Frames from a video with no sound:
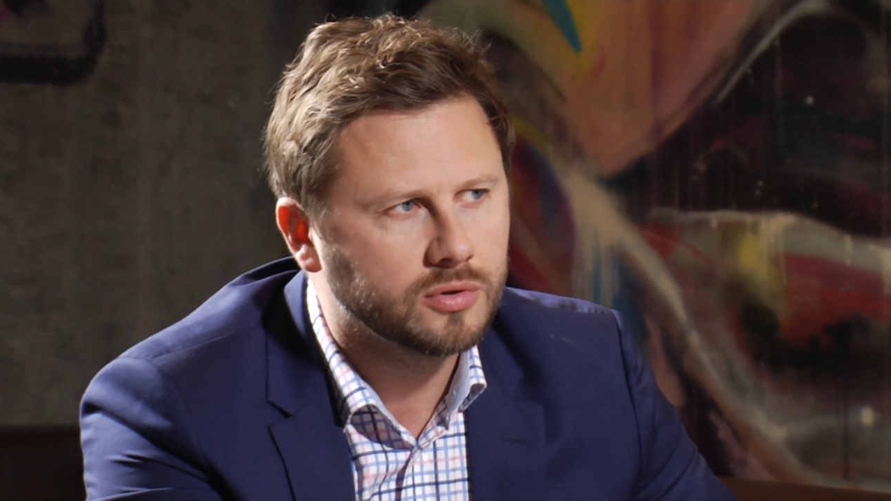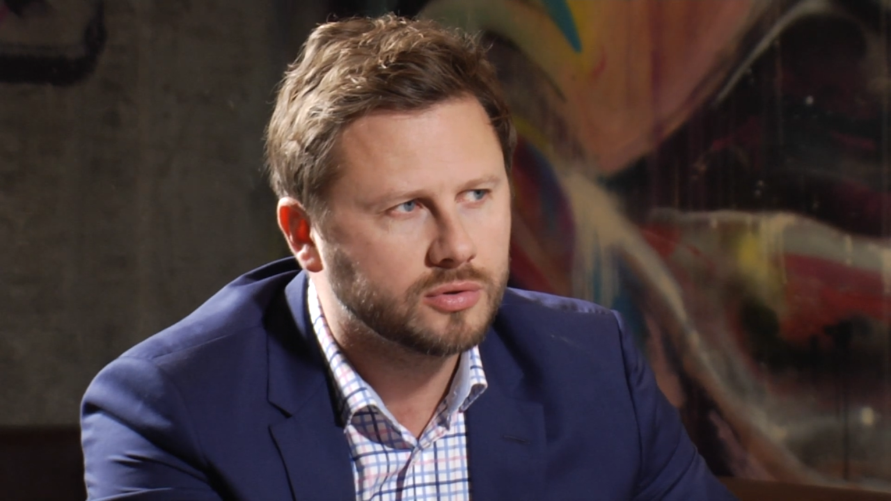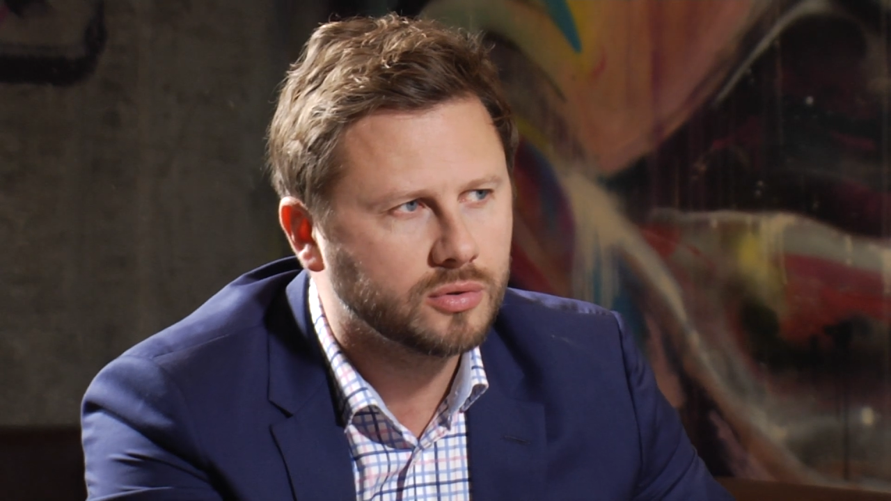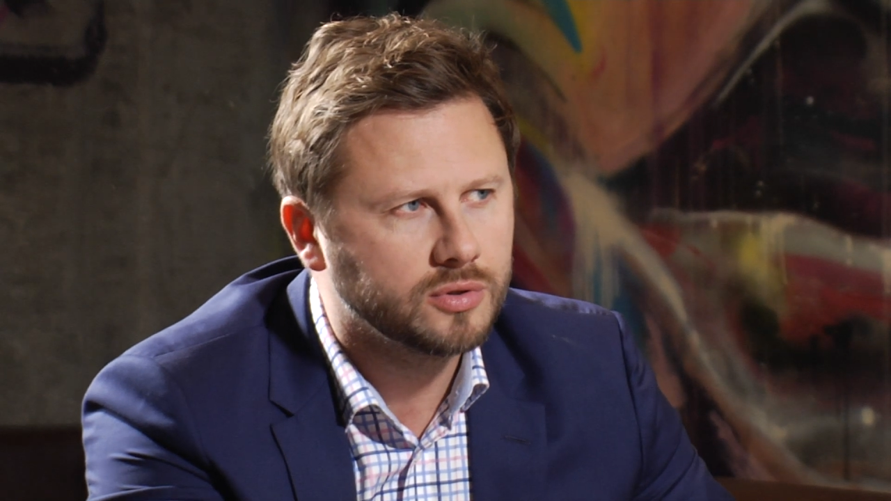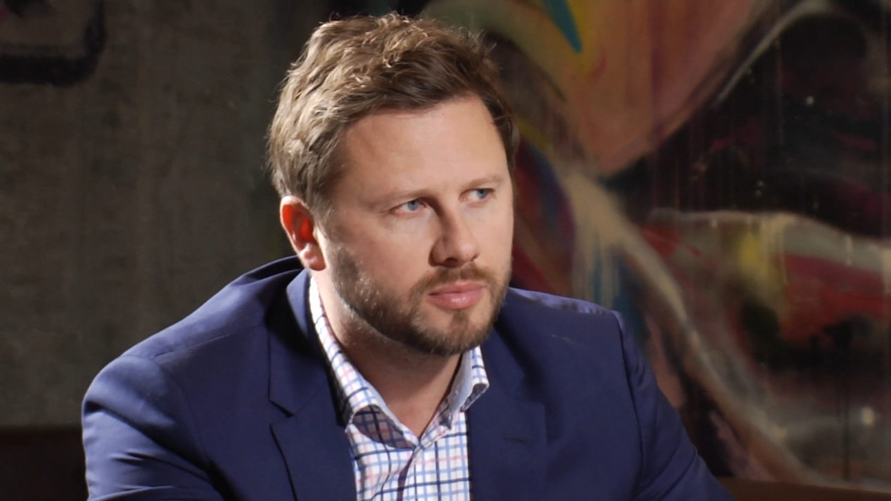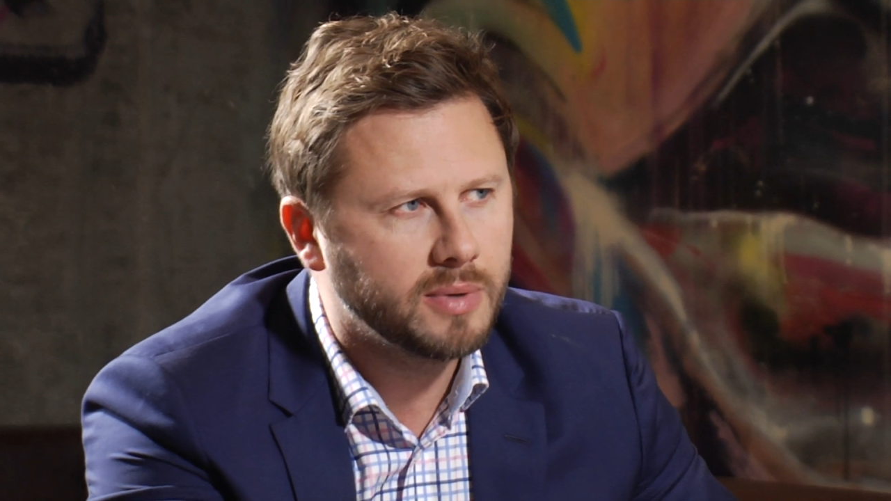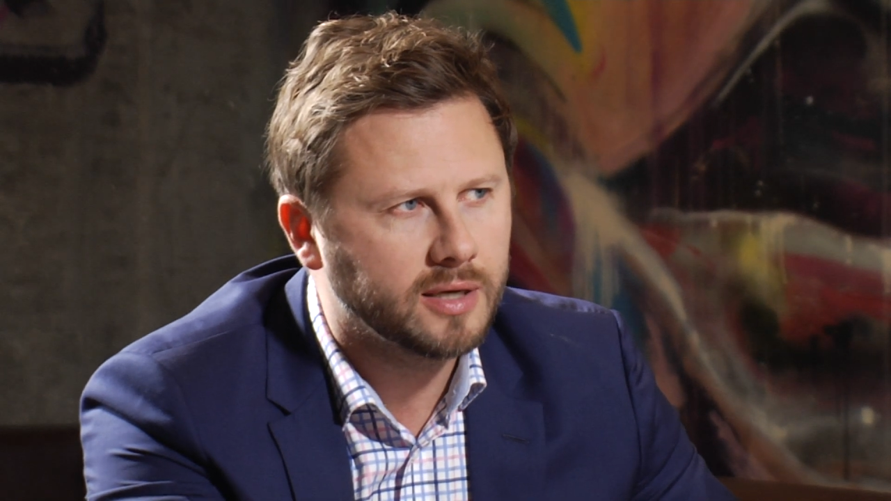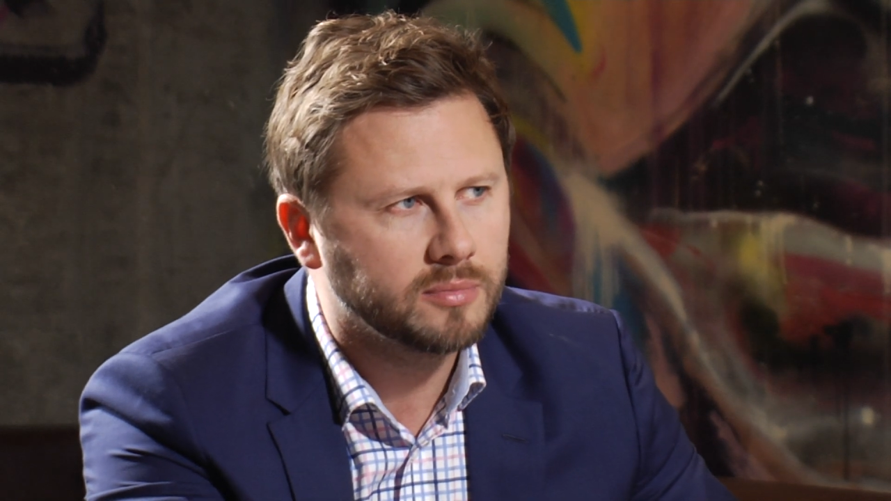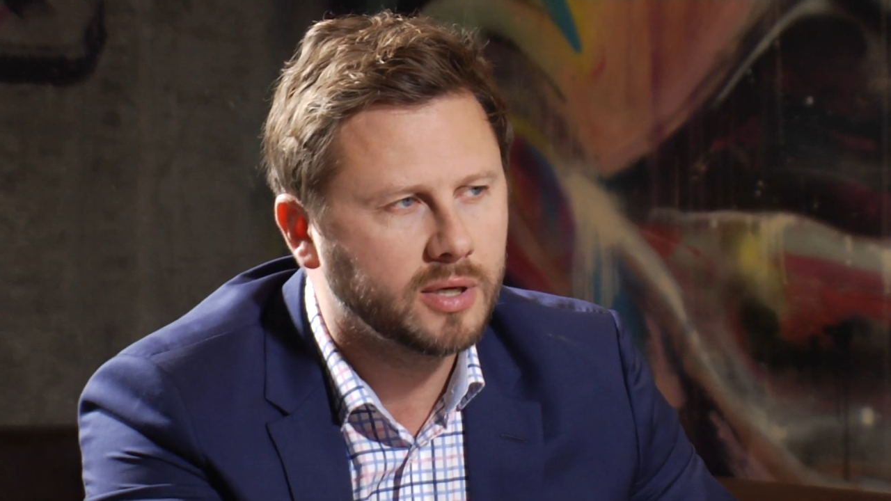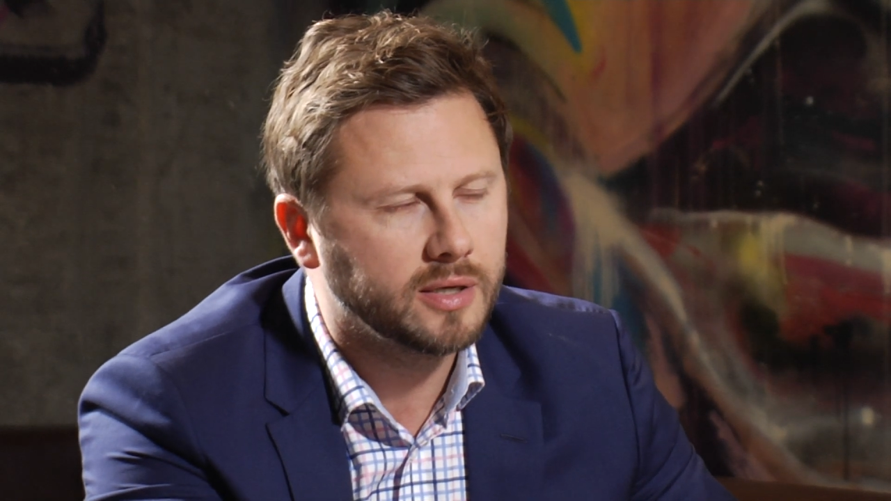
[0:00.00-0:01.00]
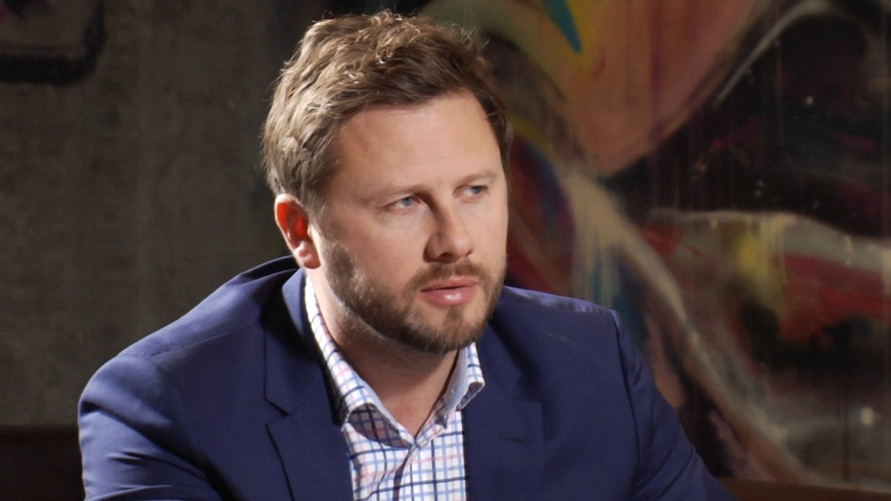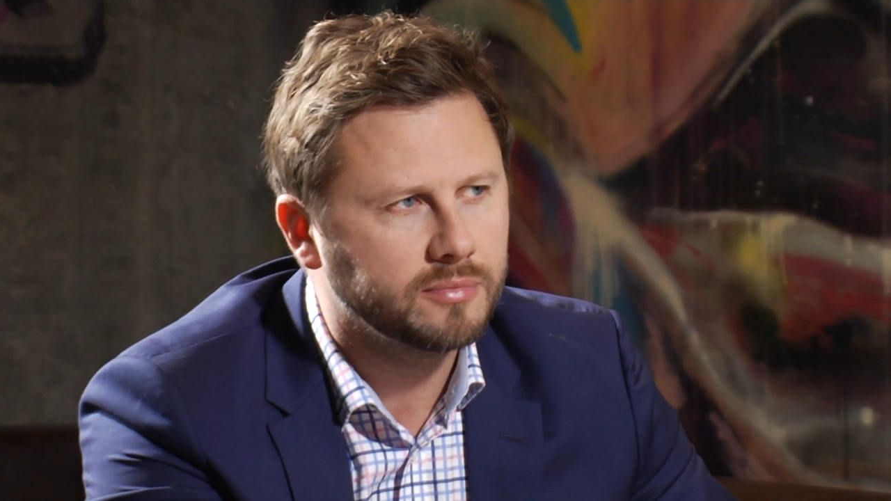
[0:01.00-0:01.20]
So it's backed by